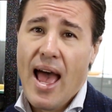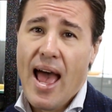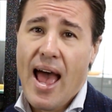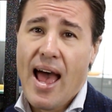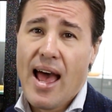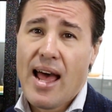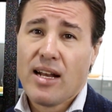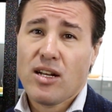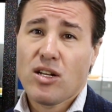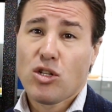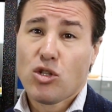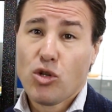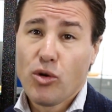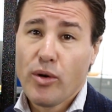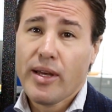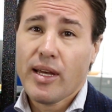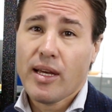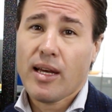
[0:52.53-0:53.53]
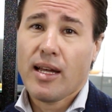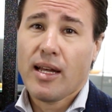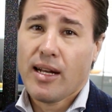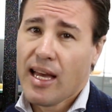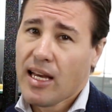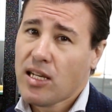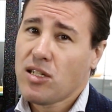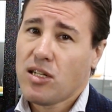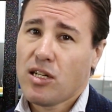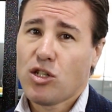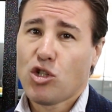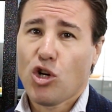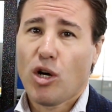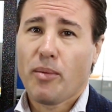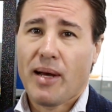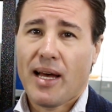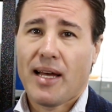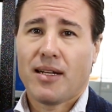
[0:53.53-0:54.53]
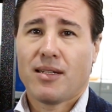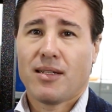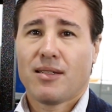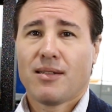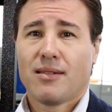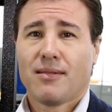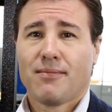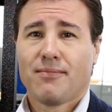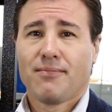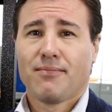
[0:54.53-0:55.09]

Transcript: and doing an excellent job at it.